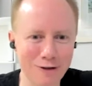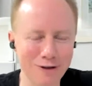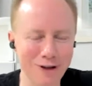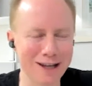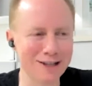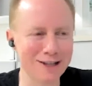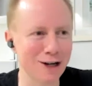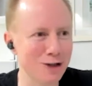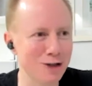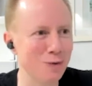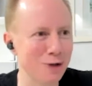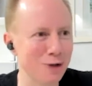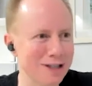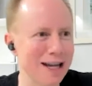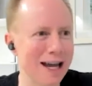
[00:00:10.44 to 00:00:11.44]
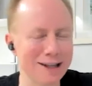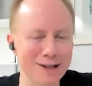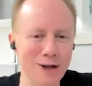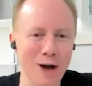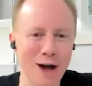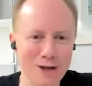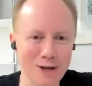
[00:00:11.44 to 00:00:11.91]
Lakes, and I just want to take
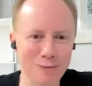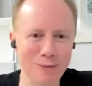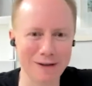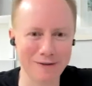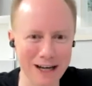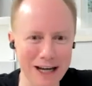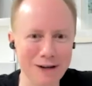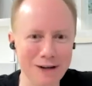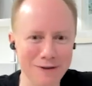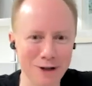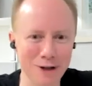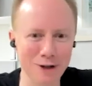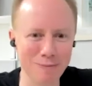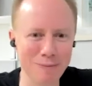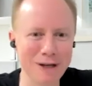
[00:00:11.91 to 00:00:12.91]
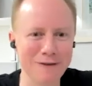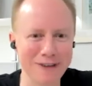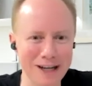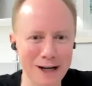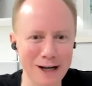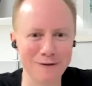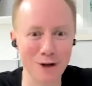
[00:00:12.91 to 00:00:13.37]
time to do a bit of an
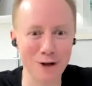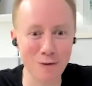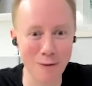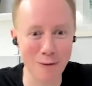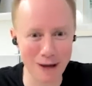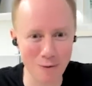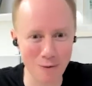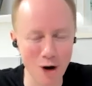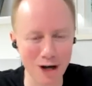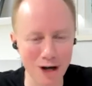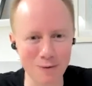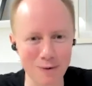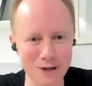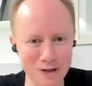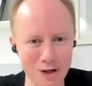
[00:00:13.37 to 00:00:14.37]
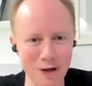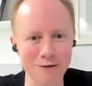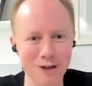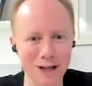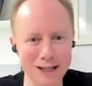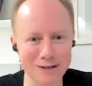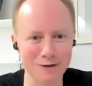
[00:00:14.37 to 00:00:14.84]
interview. We've been working with Surf
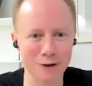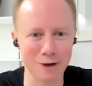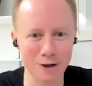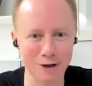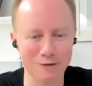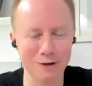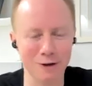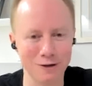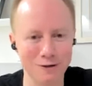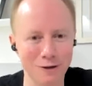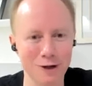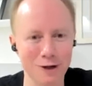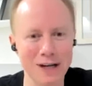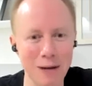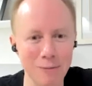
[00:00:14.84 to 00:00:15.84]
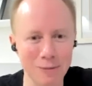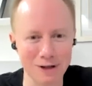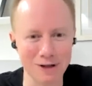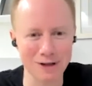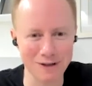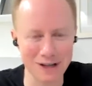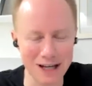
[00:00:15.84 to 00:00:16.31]
Lakes for a
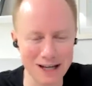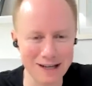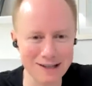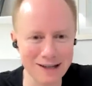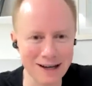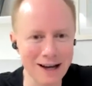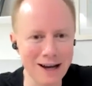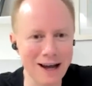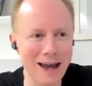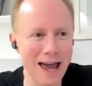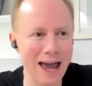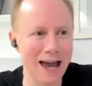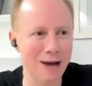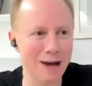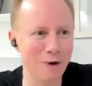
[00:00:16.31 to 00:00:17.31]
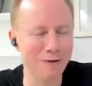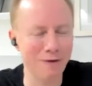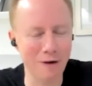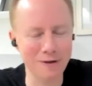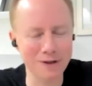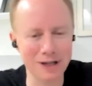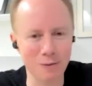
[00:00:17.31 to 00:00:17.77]
number of years, and we've
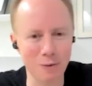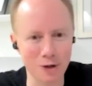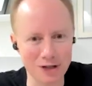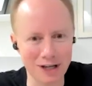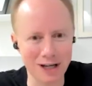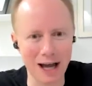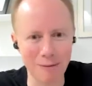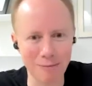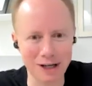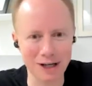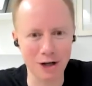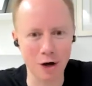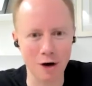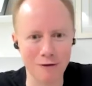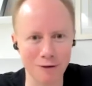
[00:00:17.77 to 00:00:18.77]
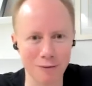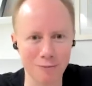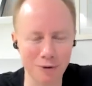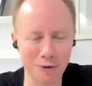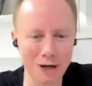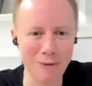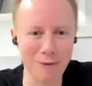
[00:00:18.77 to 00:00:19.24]
obviously watched the company go from
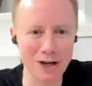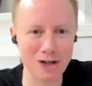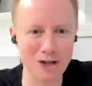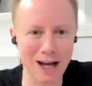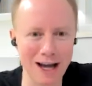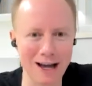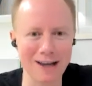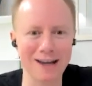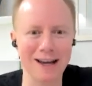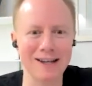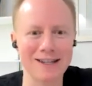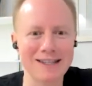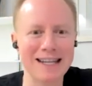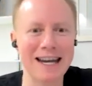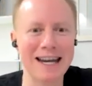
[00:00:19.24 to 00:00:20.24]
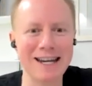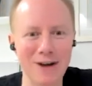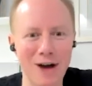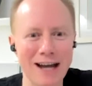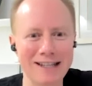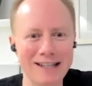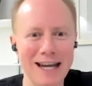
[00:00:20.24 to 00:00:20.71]
pretty much a seed
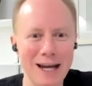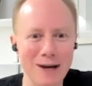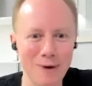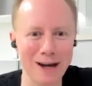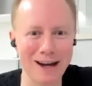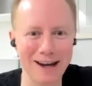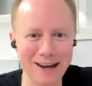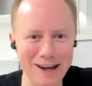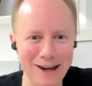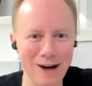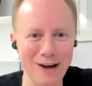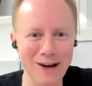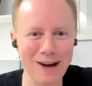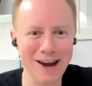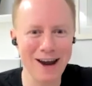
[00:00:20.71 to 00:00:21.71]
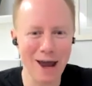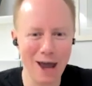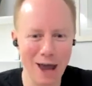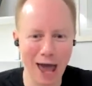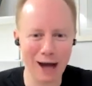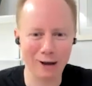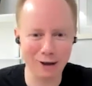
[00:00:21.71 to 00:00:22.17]
idea where it
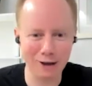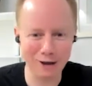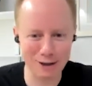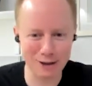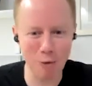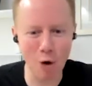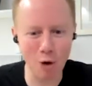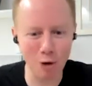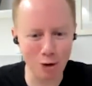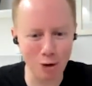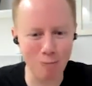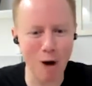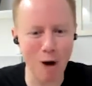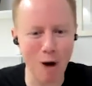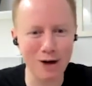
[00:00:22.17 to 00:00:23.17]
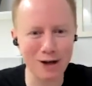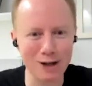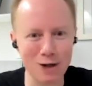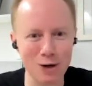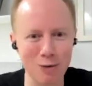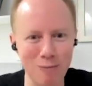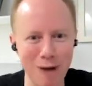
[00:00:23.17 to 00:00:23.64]
had a small little pond that
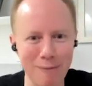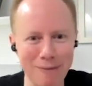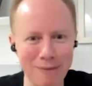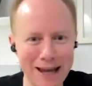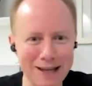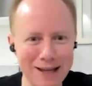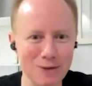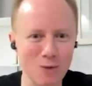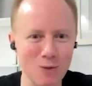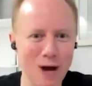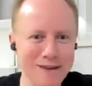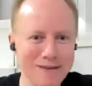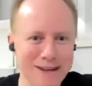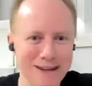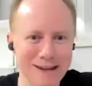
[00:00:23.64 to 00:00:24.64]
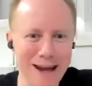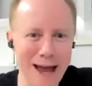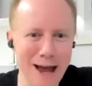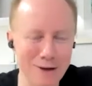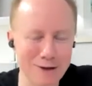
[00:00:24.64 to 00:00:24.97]
you were pumping out some waves in, and now